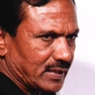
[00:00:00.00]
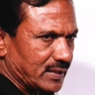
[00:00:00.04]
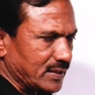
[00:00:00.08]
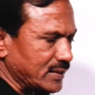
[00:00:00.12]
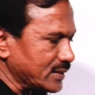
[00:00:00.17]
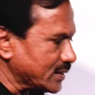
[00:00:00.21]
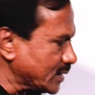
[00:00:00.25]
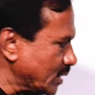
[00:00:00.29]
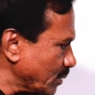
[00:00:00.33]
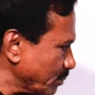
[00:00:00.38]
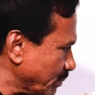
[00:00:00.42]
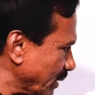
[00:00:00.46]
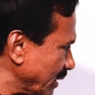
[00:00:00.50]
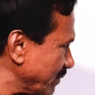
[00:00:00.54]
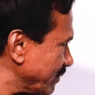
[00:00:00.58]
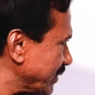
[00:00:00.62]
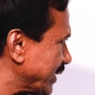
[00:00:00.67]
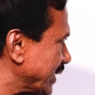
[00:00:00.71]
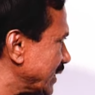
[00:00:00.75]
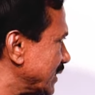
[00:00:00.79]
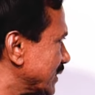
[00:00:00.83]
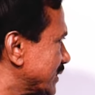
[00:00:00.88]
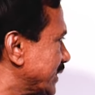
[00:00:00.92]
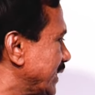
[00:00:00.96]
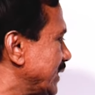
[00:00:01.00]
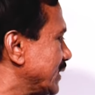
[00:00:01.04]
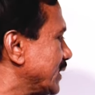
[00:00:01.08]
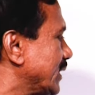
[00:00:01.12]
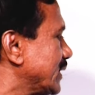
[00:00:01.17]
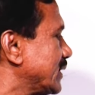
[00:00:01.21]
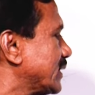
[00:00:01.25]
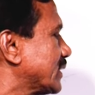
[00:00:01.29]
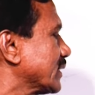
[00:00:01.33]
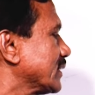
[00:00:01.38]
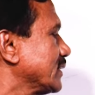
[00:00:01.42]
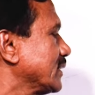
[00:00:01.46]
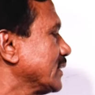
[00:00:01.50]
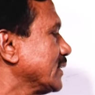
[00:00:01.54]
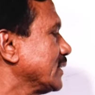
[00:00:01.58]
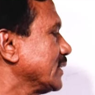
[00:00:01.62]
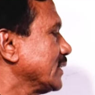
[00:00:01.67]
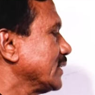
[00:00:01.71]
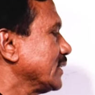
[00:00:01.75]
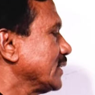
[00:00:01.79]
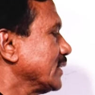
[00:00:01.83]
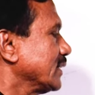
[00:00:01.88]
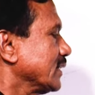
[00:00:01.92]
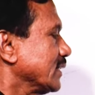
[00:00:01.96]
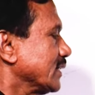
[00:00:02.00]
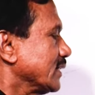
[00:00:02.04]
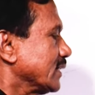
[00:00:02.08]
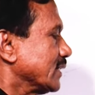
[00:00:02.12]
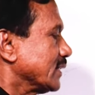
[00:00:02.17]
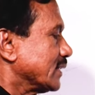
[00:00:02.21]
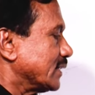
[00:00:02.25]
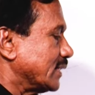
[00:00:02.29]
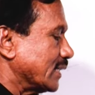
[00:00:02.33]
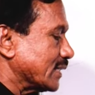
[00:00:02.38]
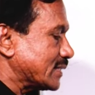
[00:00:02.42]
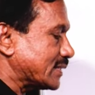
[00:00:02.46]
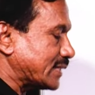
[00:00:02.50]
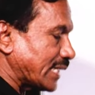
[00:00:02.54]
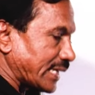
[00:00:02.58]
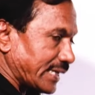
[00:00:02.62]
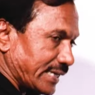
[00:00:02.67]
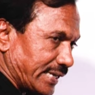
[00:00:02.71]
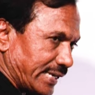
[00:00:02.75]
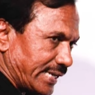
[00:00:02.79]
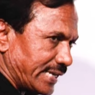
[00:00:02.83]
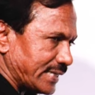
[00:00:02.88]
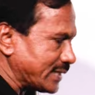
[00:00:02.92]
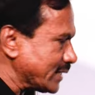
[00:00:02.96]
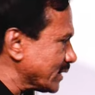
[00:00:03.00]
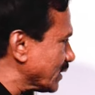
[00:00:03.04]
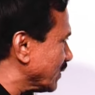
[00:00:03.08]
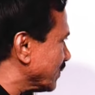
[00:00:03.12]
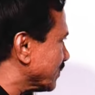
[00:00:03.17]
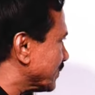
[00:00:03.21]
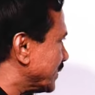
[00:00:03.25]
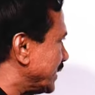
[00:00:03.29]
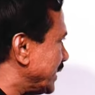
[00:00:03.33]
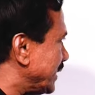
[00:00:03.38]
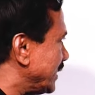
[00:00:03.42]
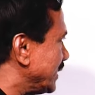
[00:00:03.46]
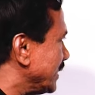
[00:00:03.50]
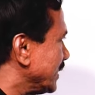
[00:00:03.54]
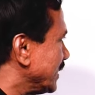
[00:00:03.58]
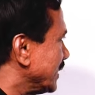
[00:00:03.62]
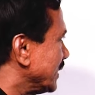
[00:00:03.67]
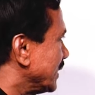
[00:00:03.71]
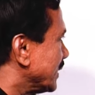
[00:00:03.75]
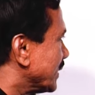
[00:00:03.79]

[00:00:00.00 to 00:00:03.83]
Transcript: Simply we can say that the segregation of the